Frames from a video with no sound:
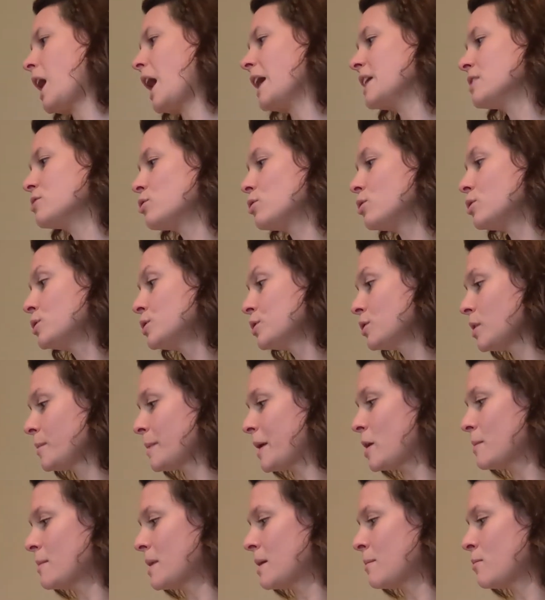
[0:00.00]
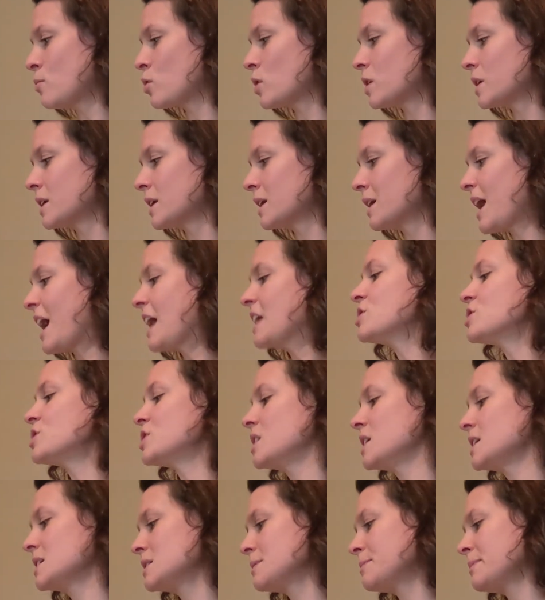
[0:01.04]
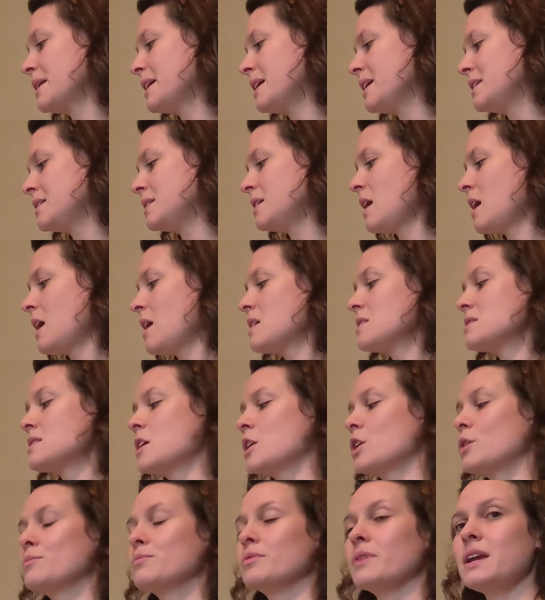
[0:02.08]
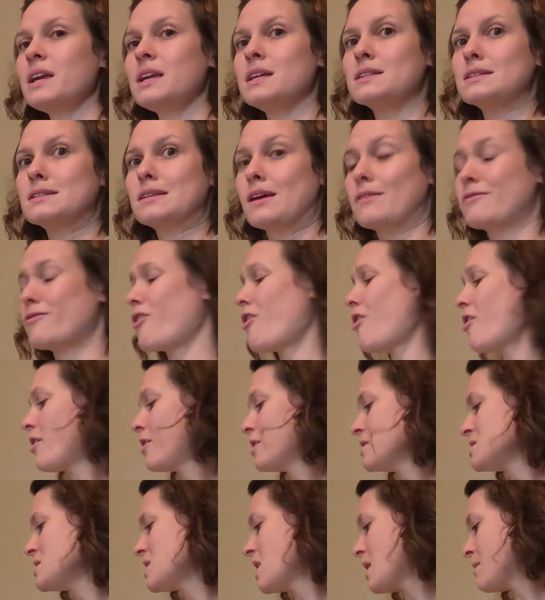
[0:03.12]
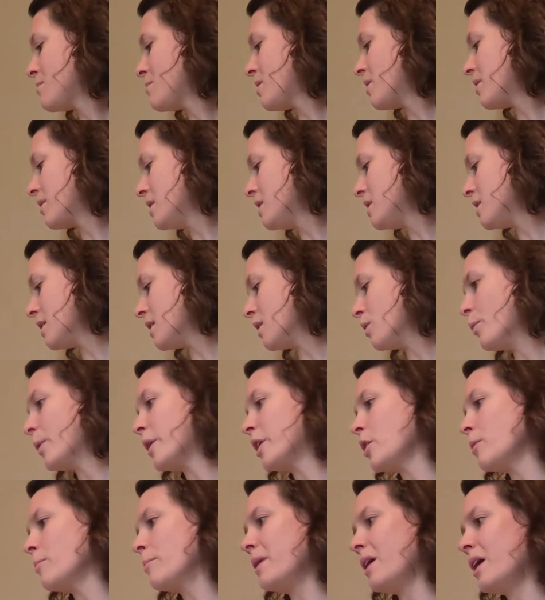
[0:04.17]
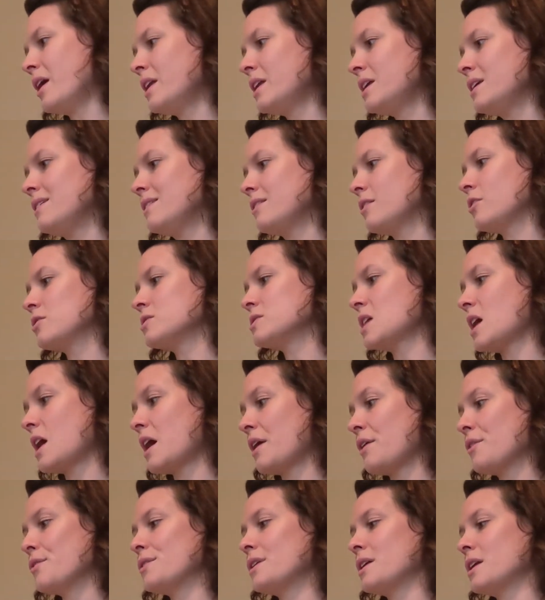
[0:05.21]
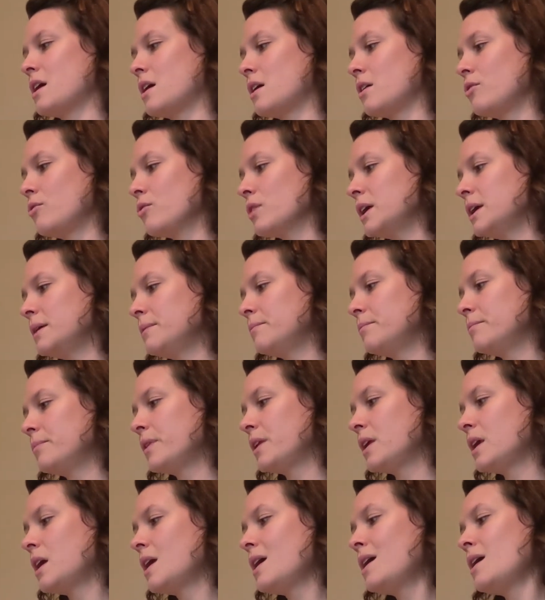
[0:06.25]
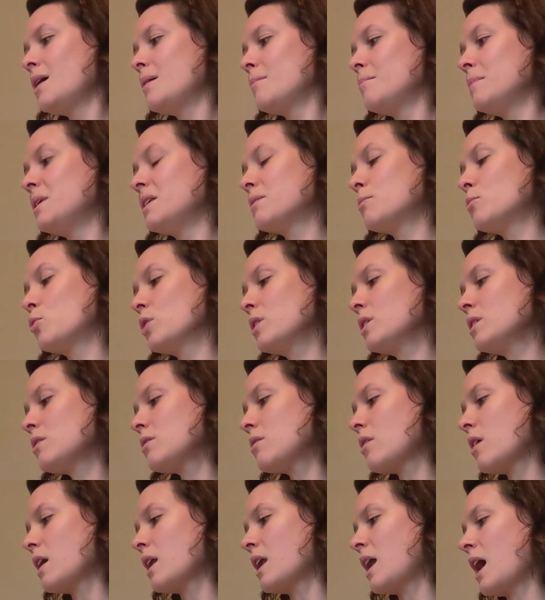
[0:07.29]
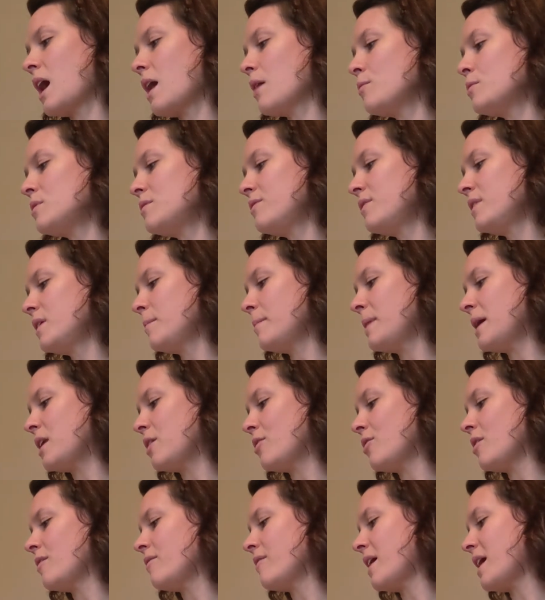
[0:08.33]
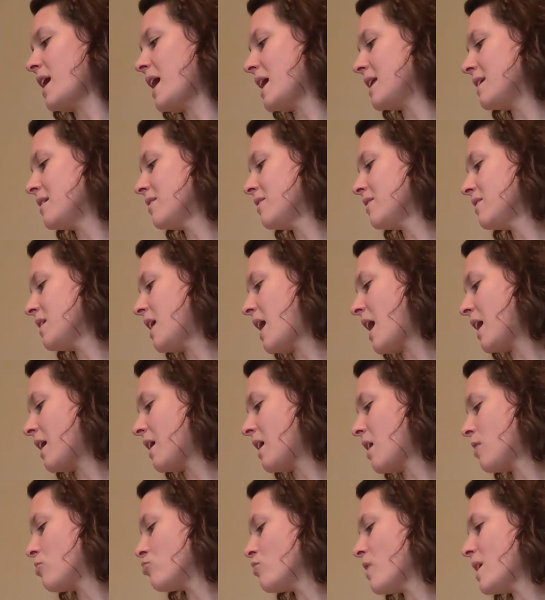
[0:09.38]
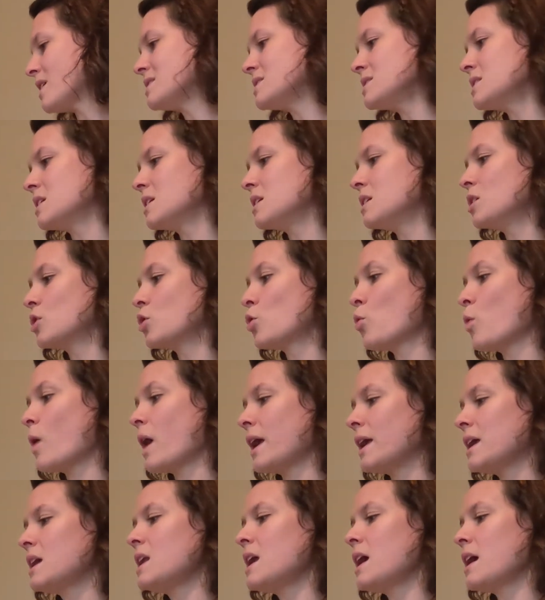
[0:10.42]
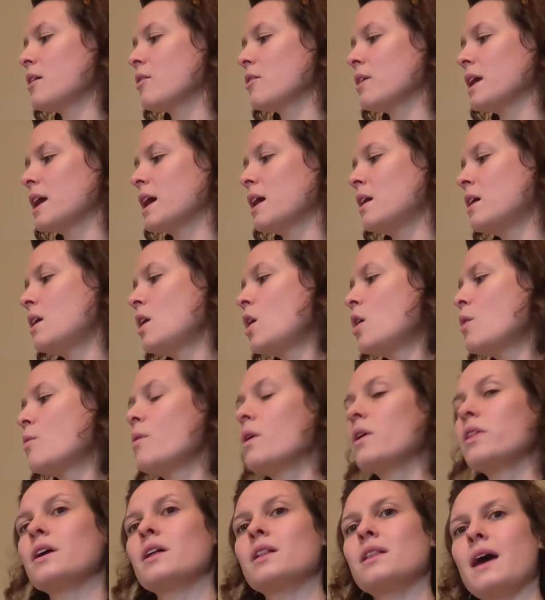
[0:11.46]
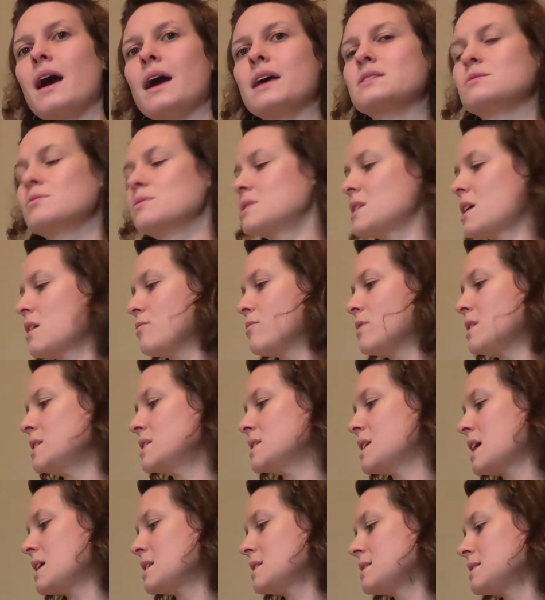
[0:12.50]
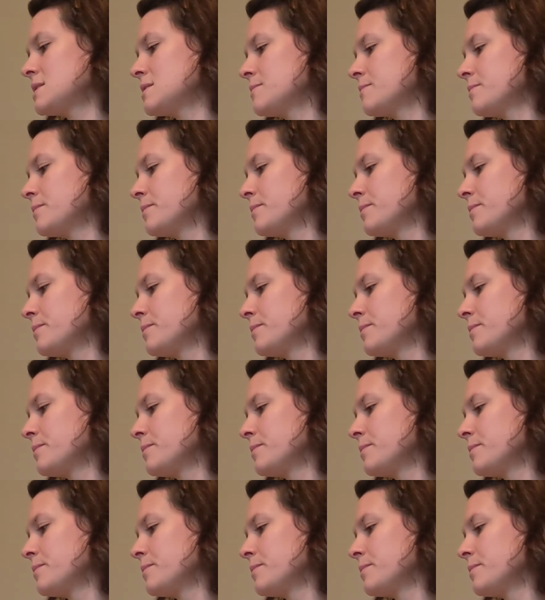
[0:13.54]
I told her about my morning, and she explained that our brains have a hard time thinking when our bodies are tired and hungry. Miss Morgan thought I would feel better if I had a snack and rested in a quiet area while the class was at recess.